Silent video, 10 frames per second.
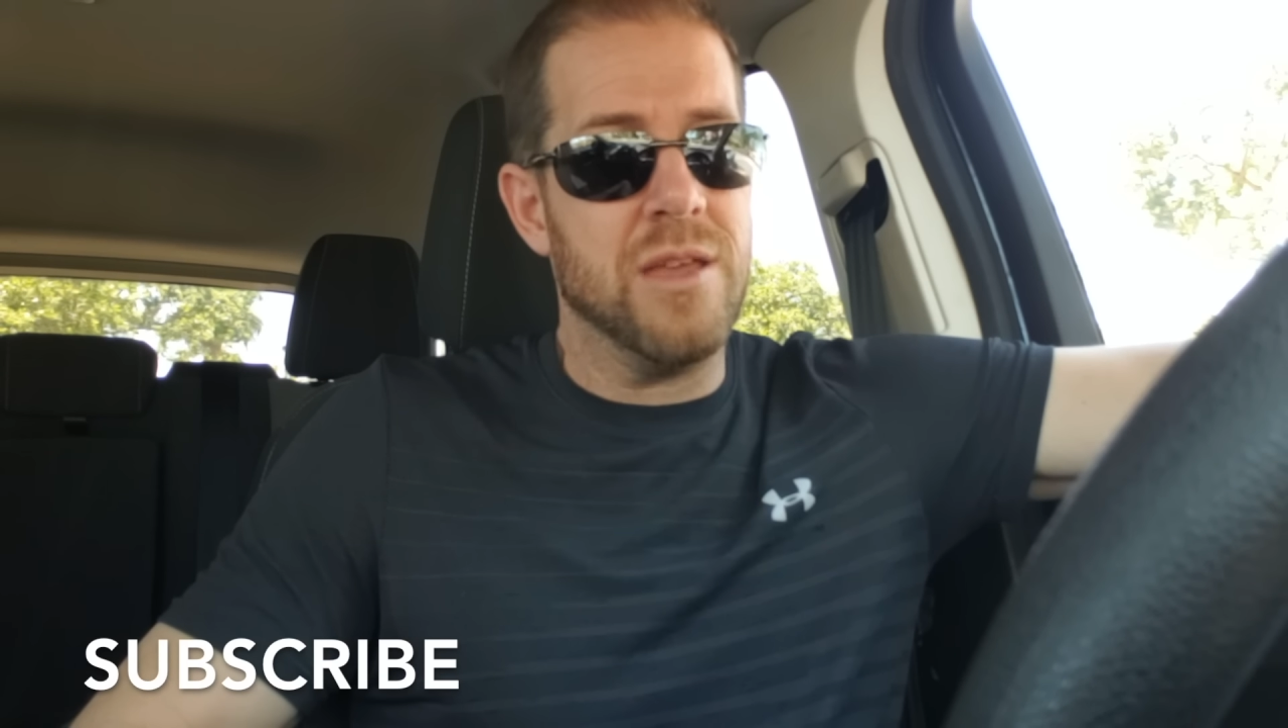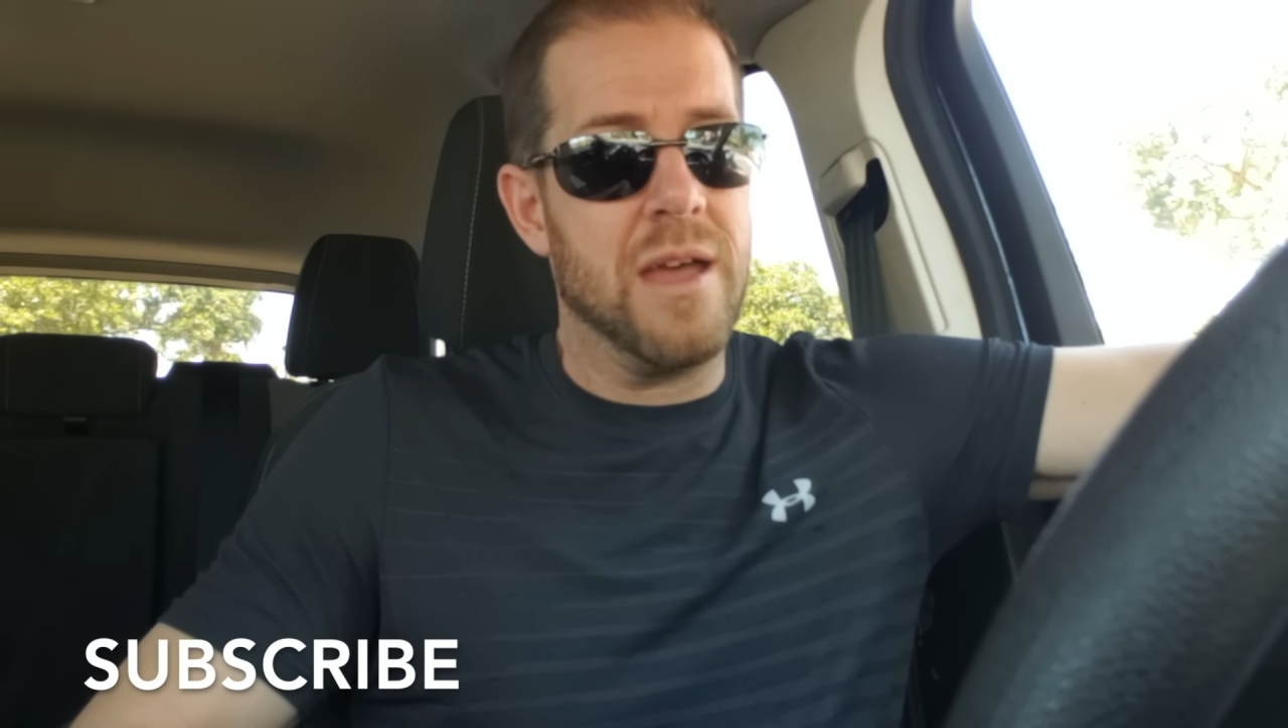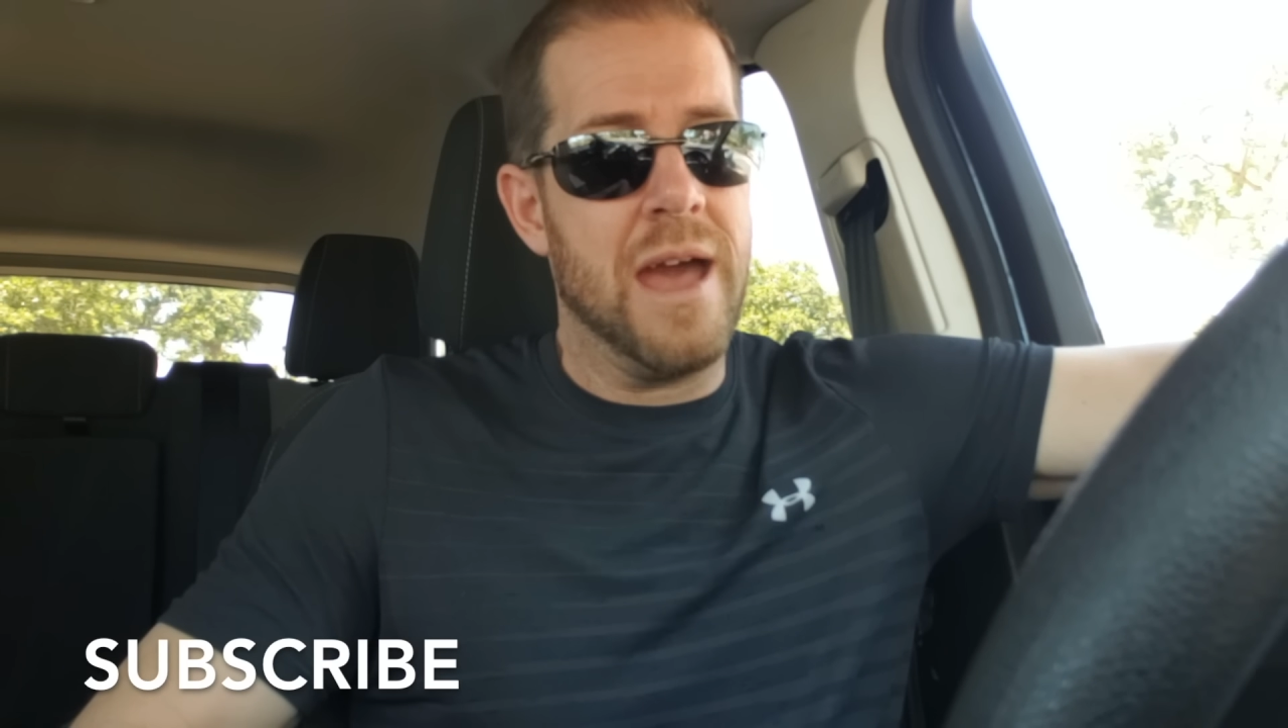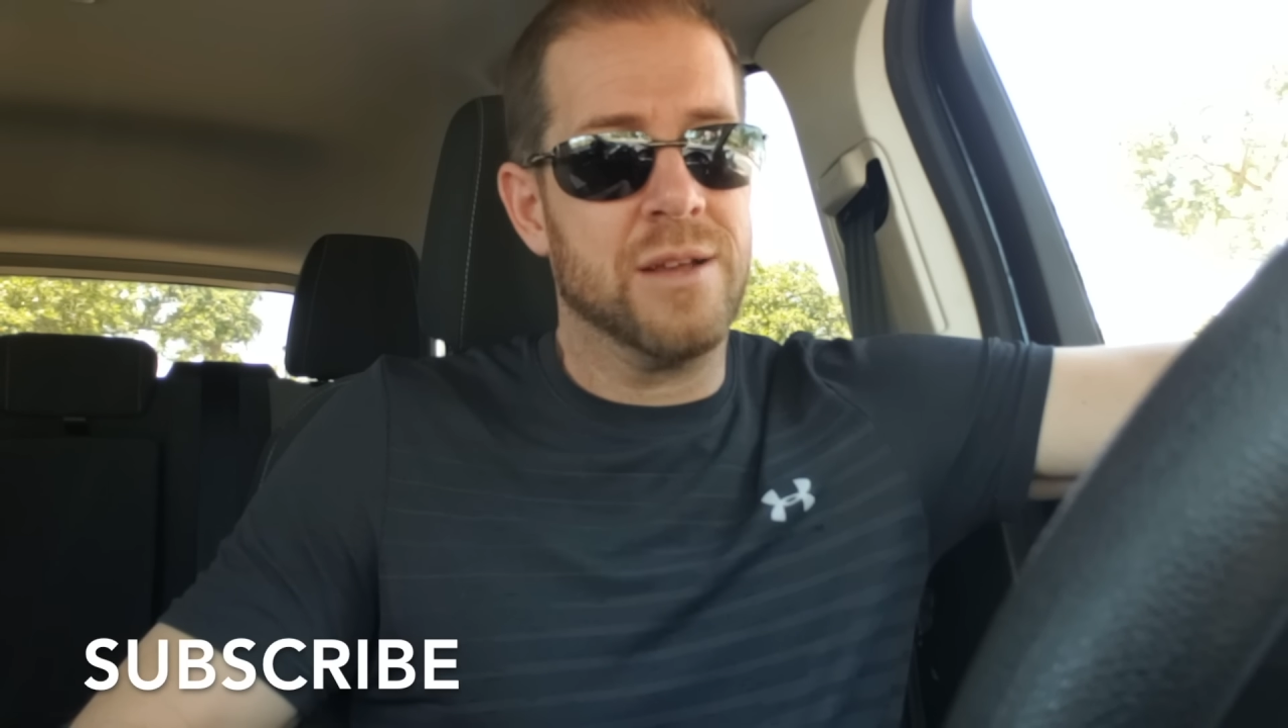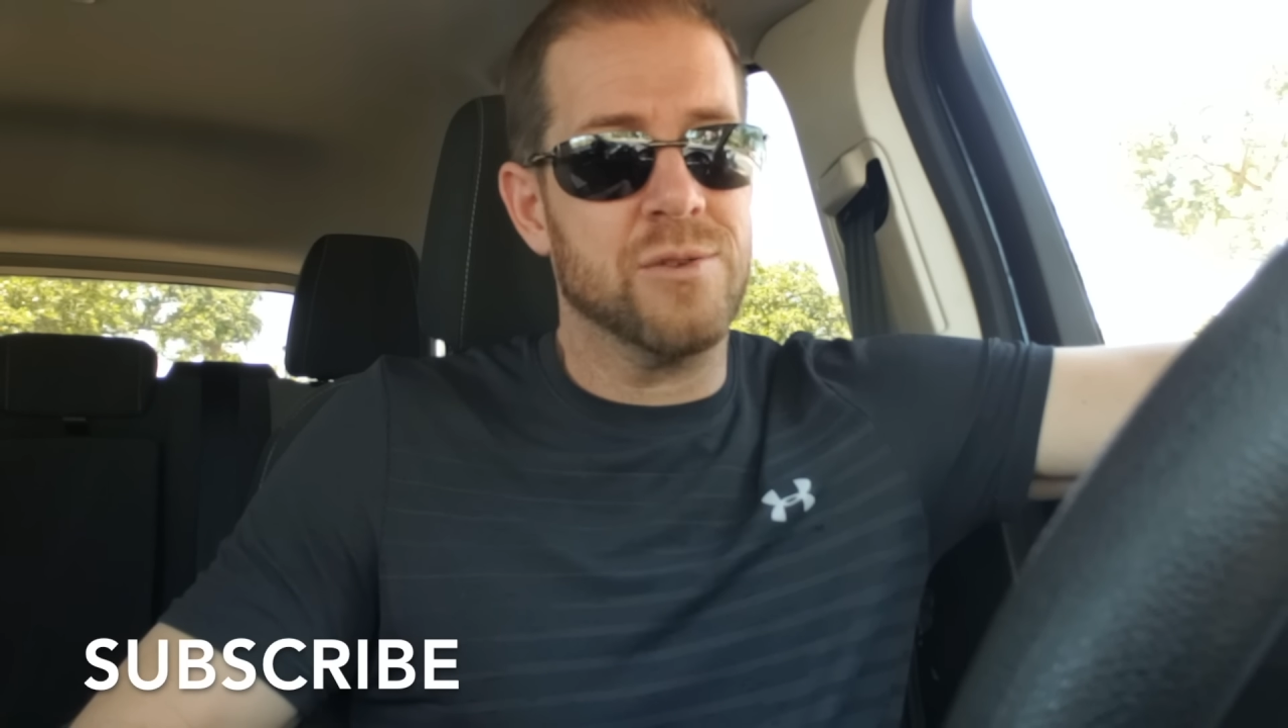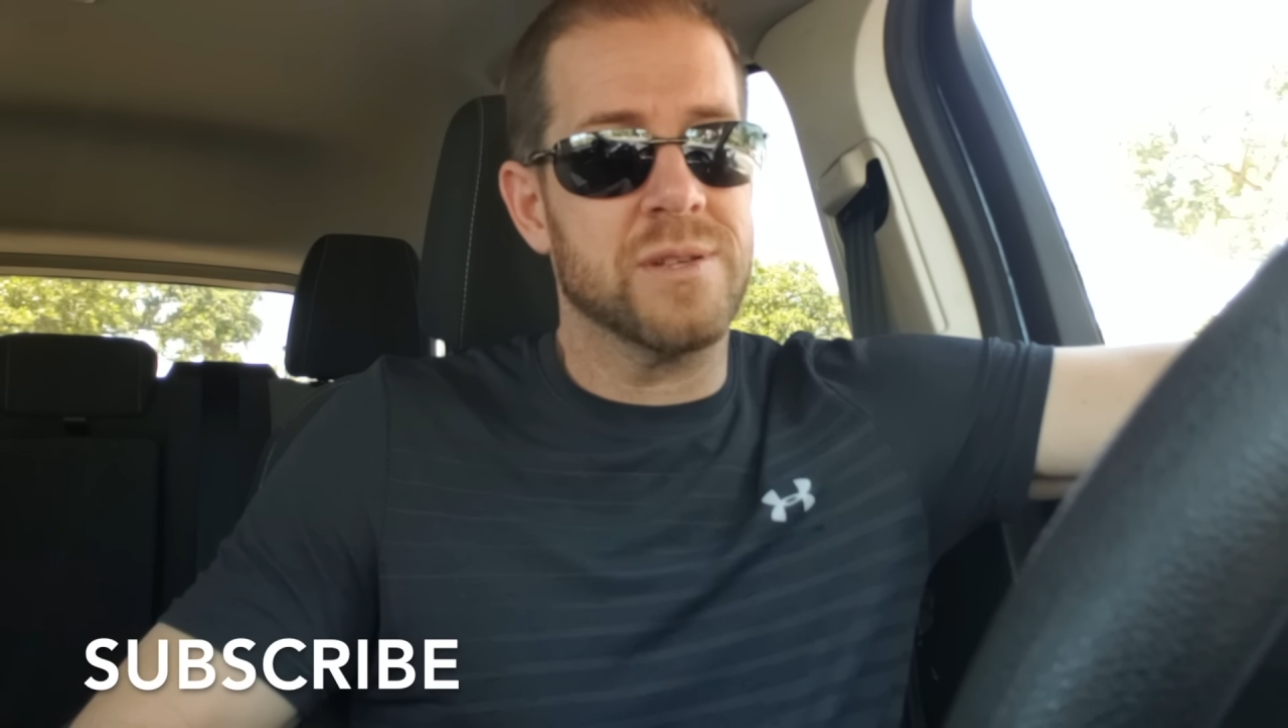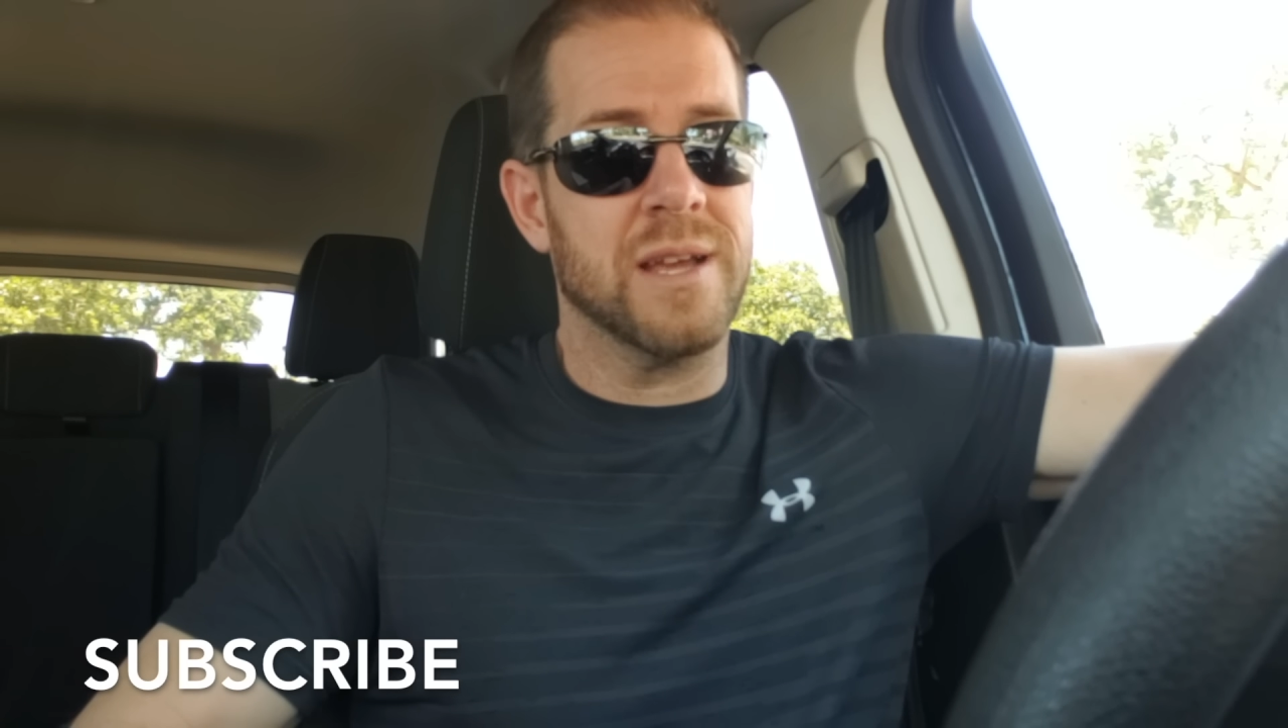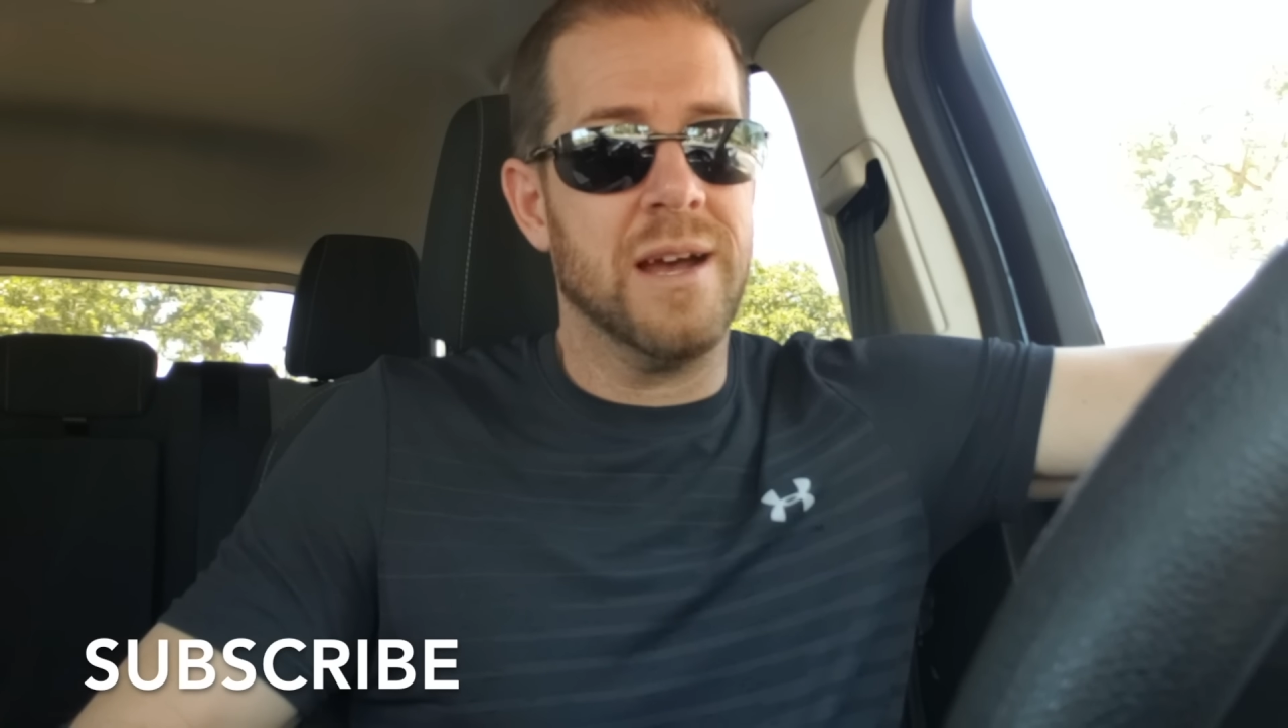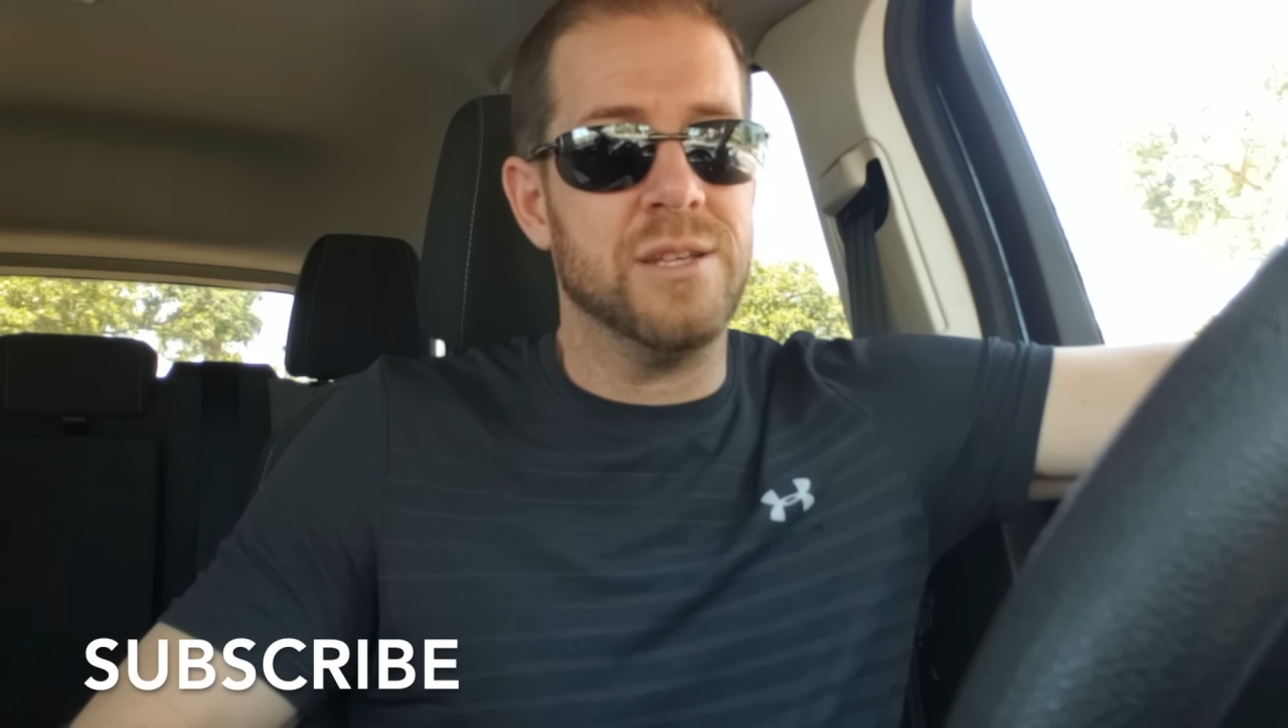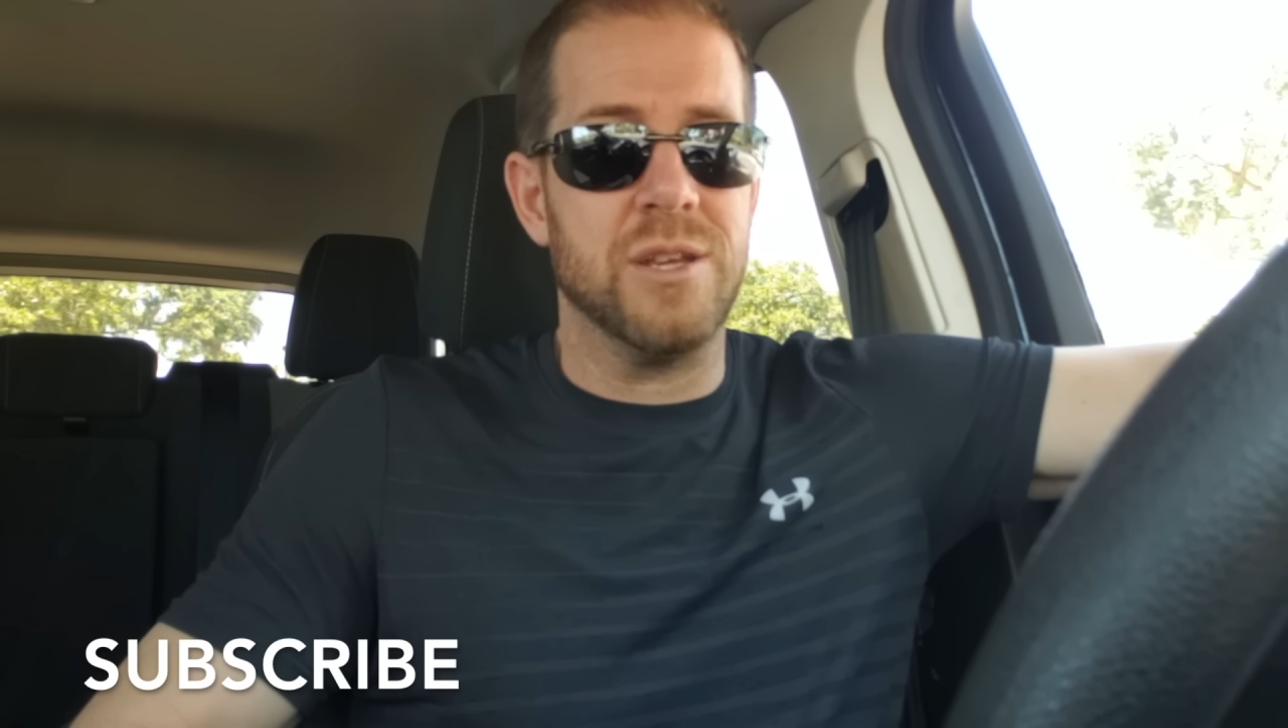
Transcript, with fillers: you exercise,